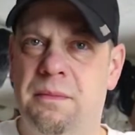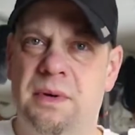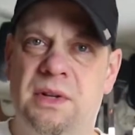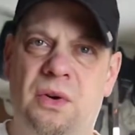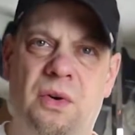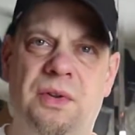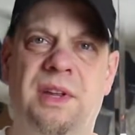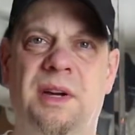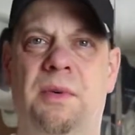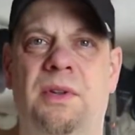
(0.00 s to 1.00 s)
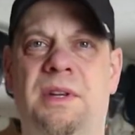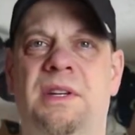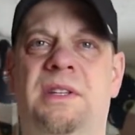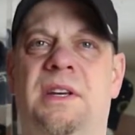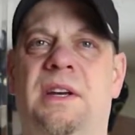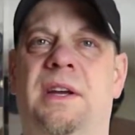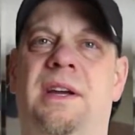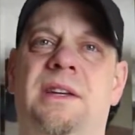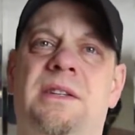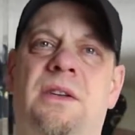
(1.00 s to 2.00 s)
But the whole thing about this thing
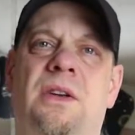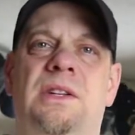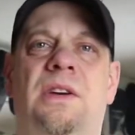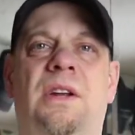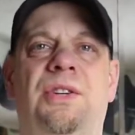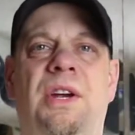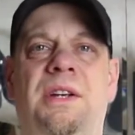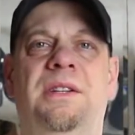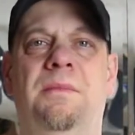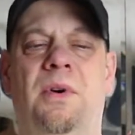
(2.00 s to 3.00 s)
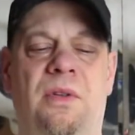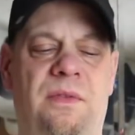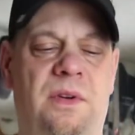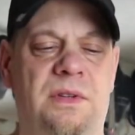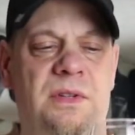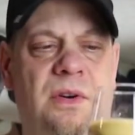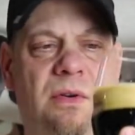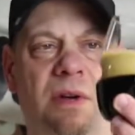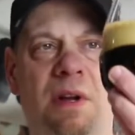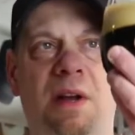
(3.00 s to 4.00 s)
is it's gonna change the mouthfeel.
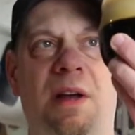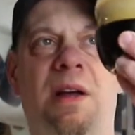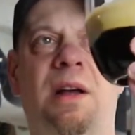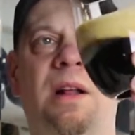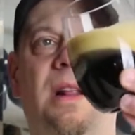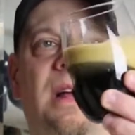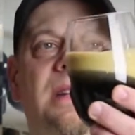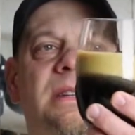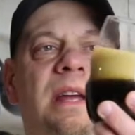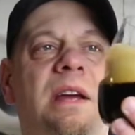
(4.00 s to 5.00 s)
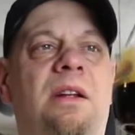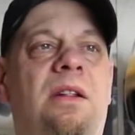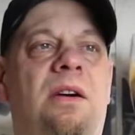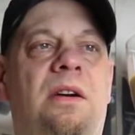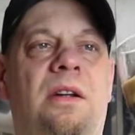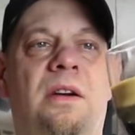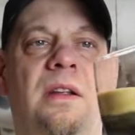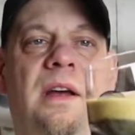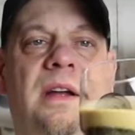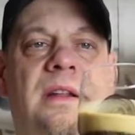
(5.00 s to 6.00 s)
So let's take a look. Look at
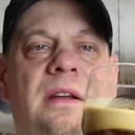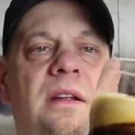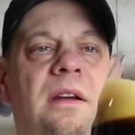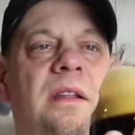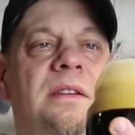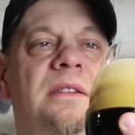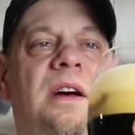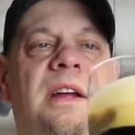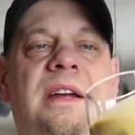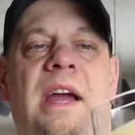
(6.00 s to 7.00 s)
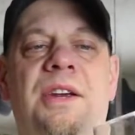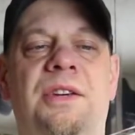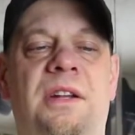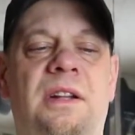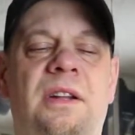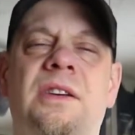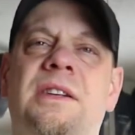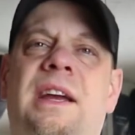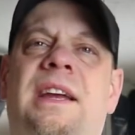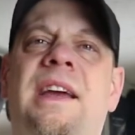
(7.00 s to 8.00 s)
that. Look at the sonication. Looks
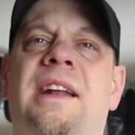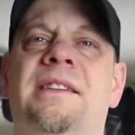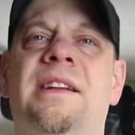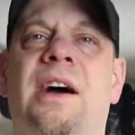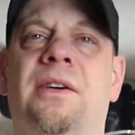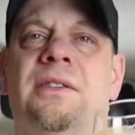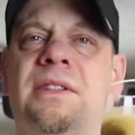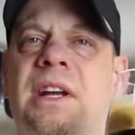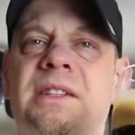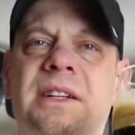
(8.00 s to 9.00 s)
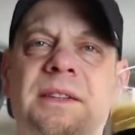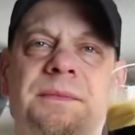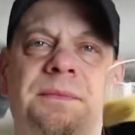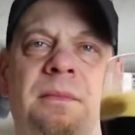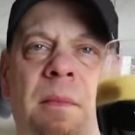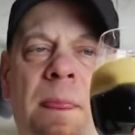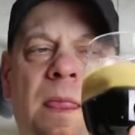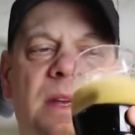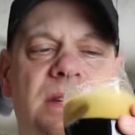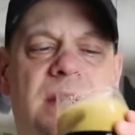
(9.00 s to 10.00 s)
like Guinness now, doesn't it?
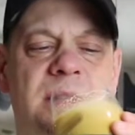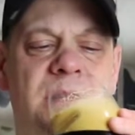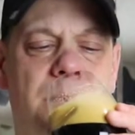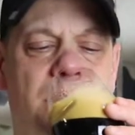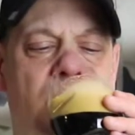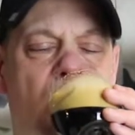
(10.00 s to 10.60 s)
Take a sip.